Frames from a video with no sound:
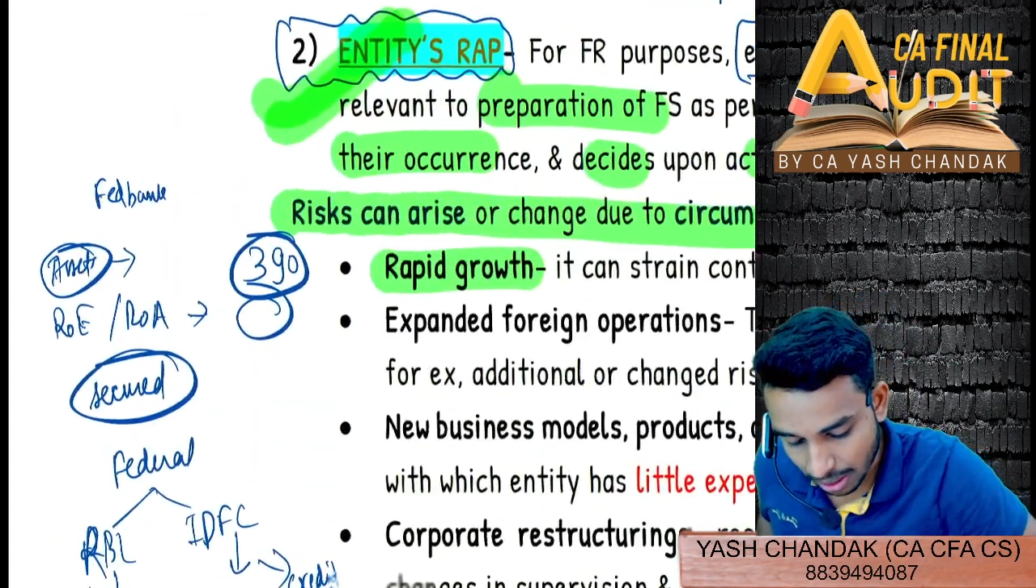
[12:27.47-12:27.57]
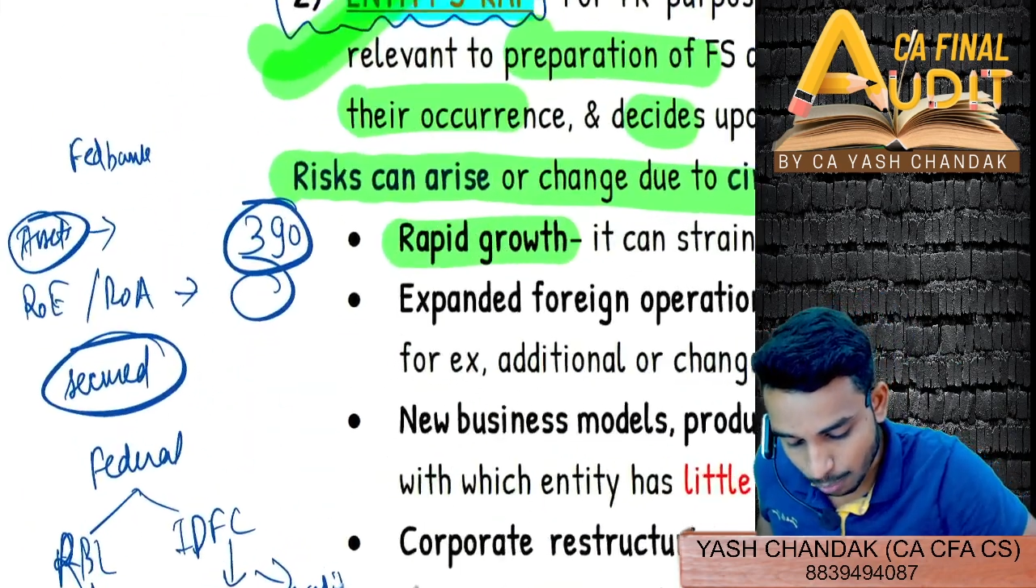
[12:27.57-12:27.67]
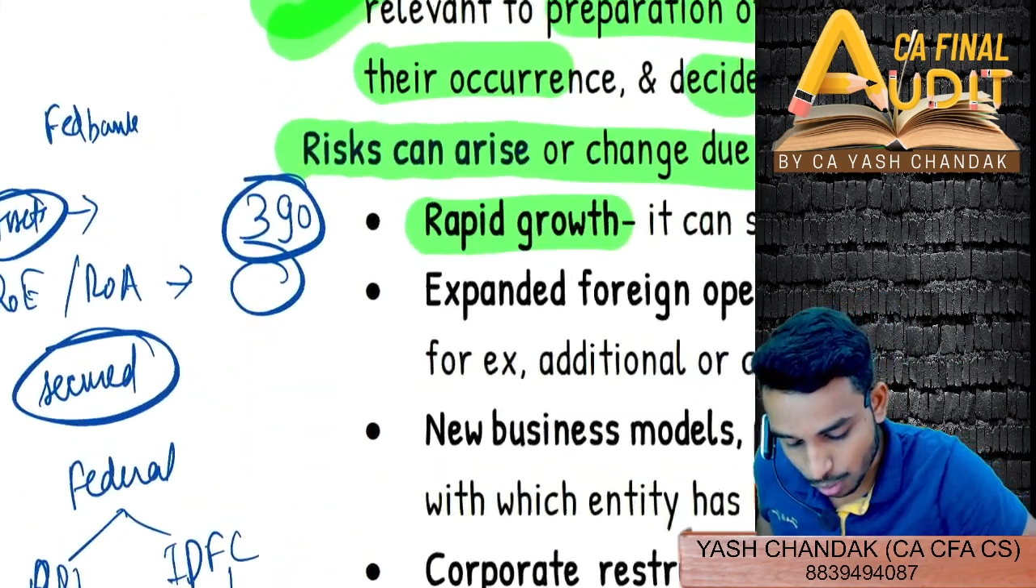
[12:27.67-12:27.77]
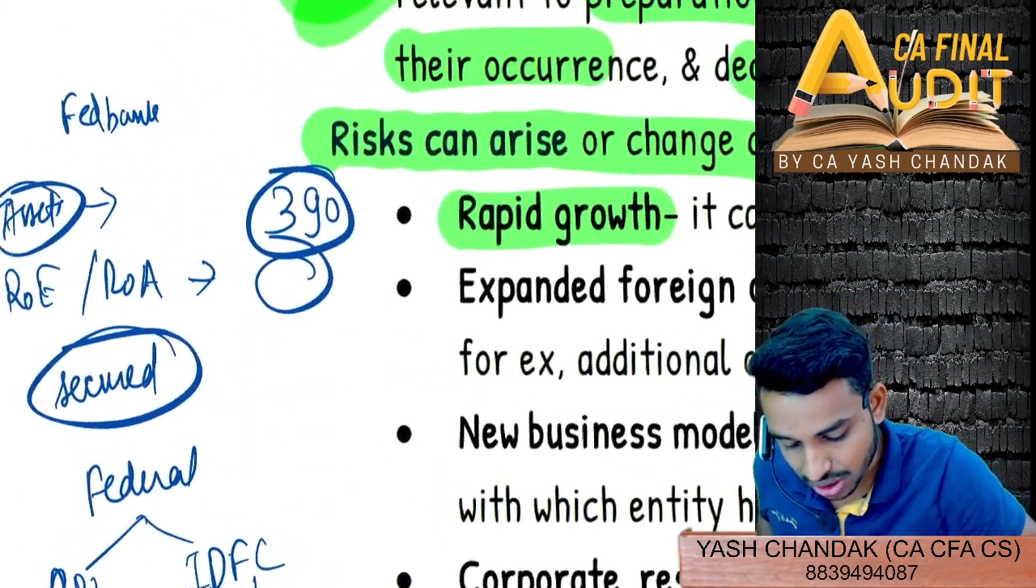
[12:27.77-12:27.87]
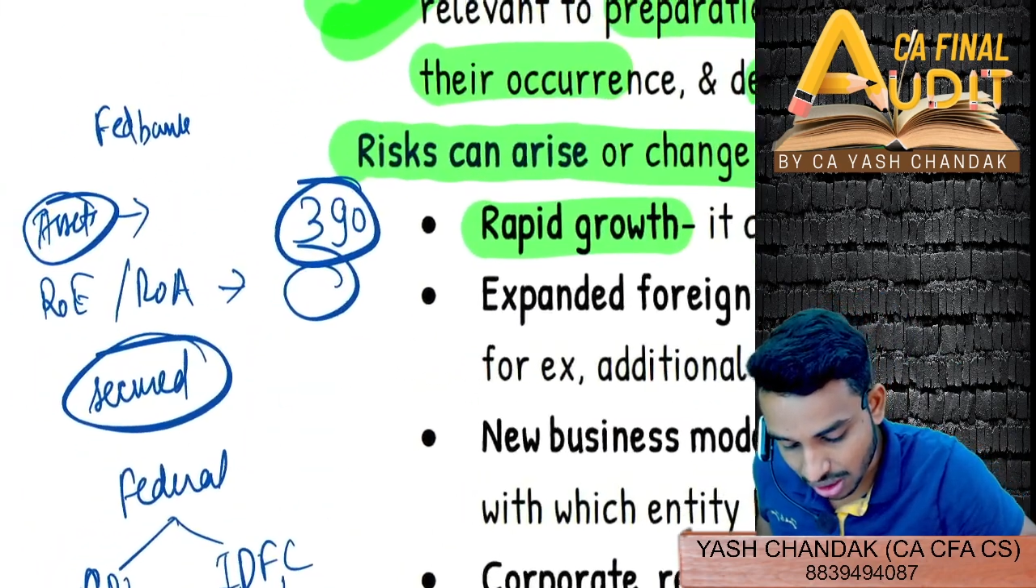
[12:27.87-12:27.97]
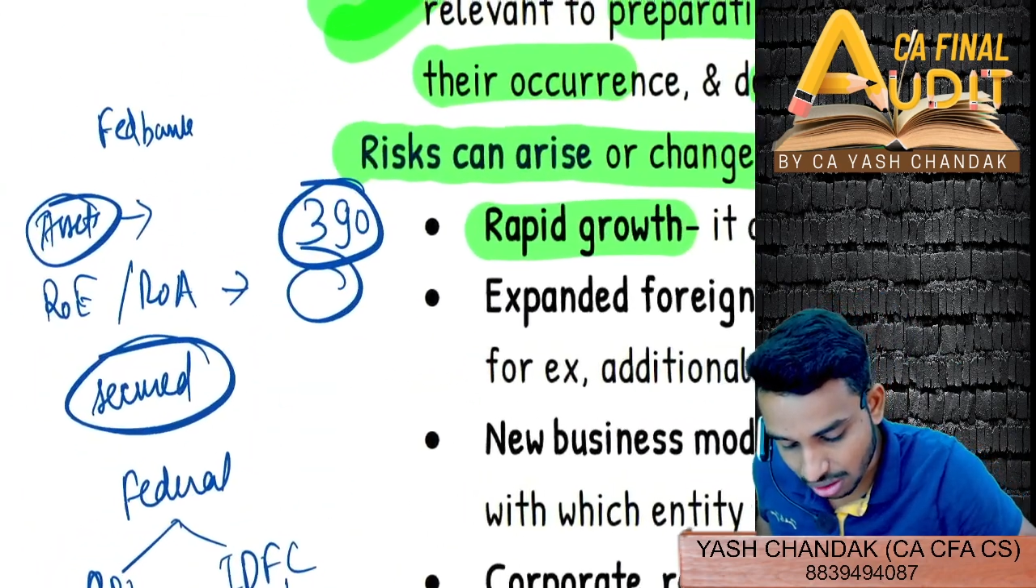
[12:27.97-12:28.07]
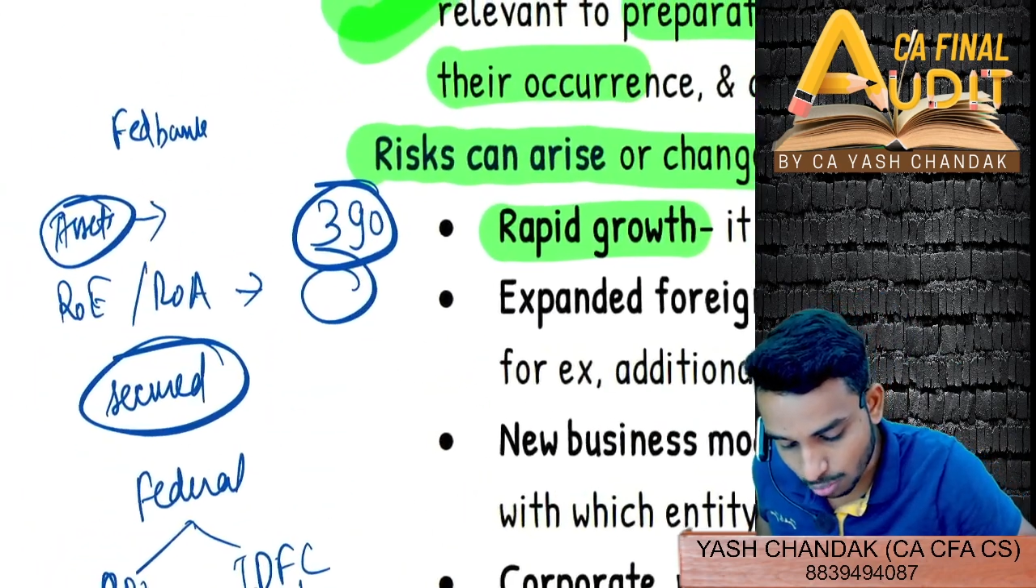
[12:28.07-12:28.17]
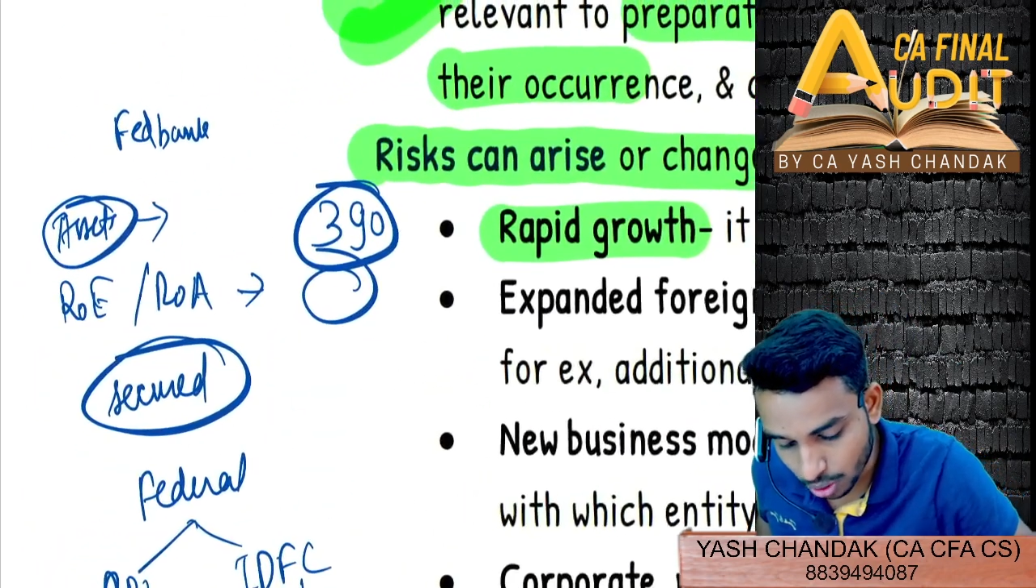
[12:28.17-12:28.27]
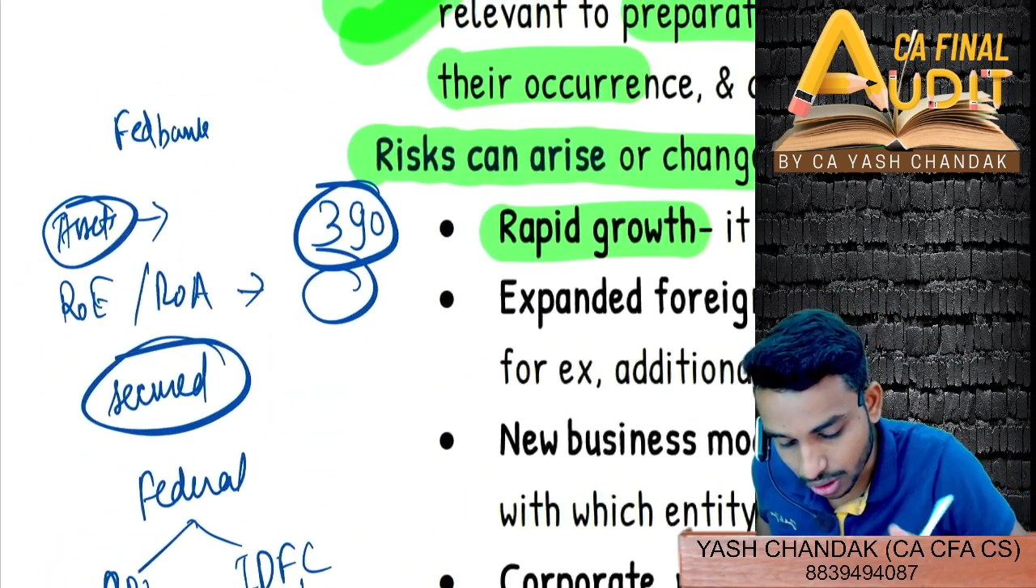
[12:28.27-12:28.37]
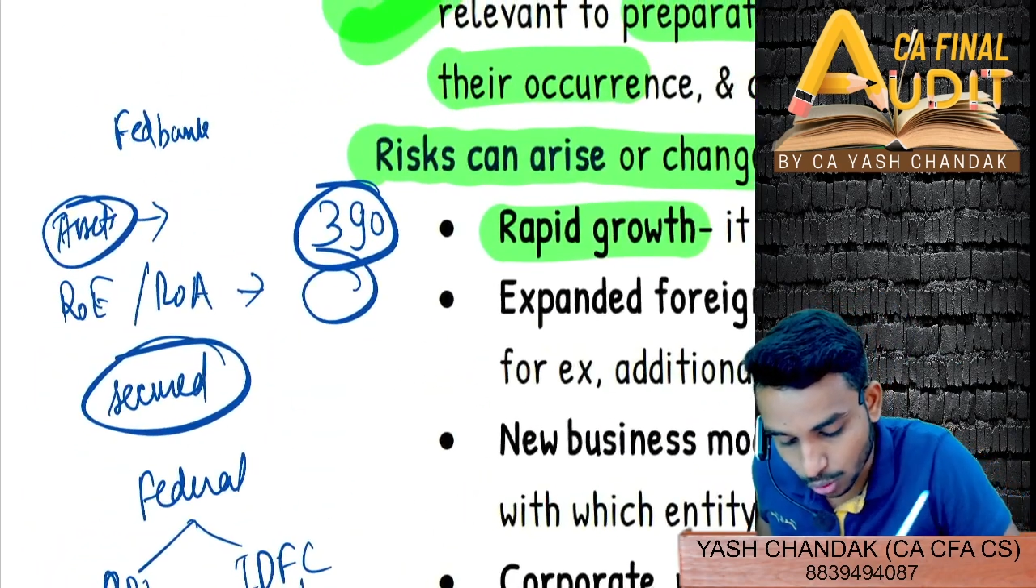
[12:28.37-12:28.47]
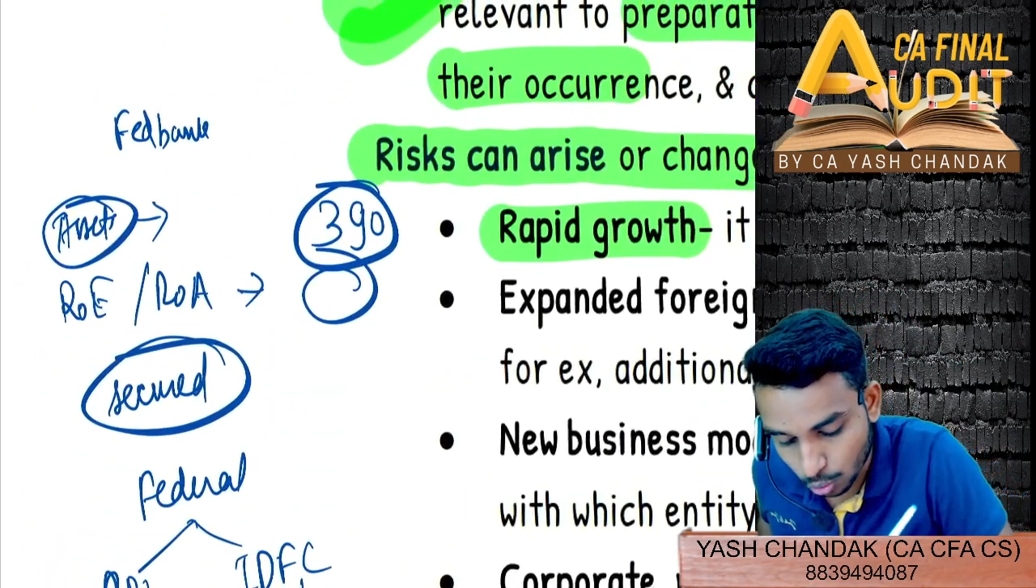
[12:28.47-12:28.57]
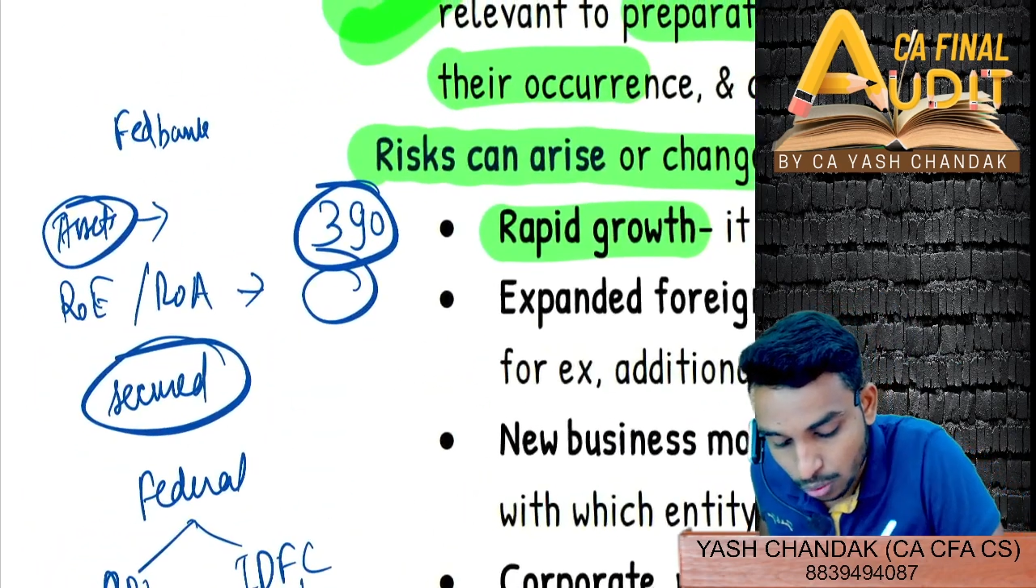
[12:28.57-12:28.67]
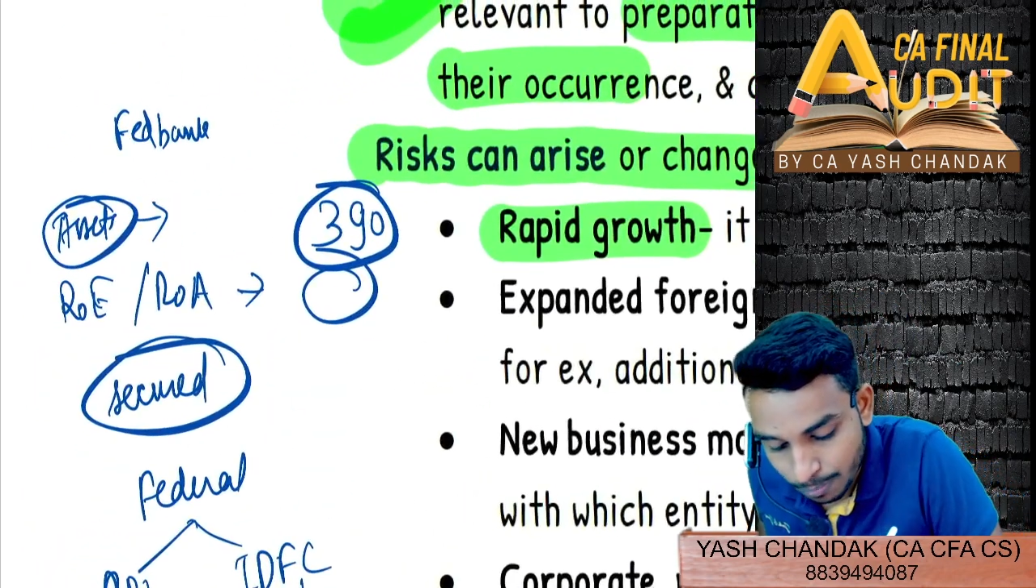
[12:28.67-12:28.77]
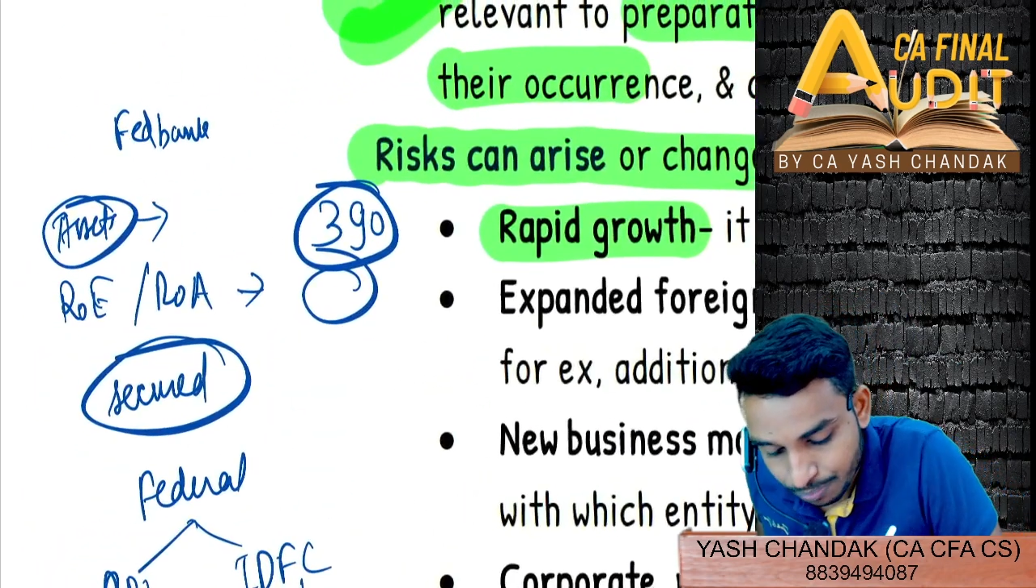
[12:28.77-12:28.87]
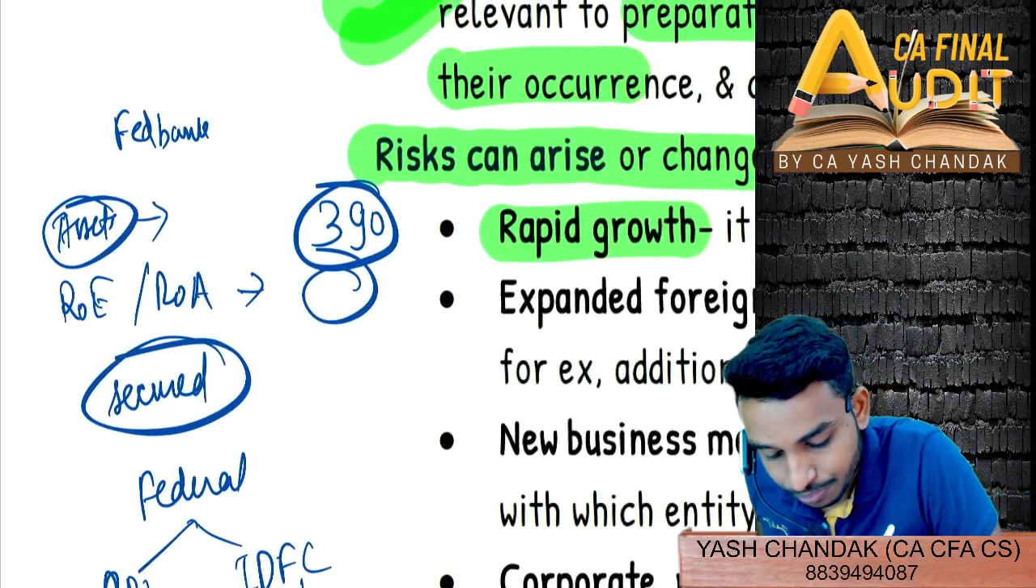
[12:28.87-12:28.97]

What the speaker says: composition is more into